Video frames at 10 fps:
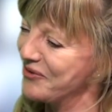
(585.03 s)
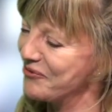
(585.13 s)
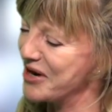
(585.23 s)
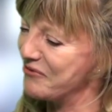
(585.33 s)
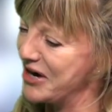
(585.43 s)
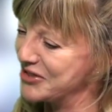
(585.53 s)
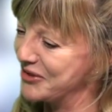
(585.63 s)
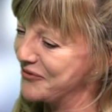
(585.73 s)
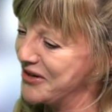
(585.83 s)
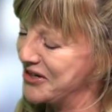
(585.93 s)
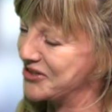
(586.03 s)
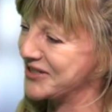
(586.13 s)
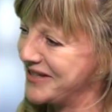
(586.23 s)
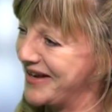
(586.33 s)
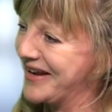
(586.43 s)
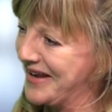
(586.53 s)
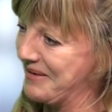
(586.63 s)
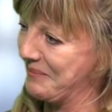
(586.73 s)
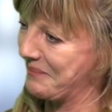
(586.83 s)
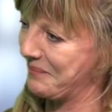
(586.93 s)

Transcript: rearranging the furniture slightly.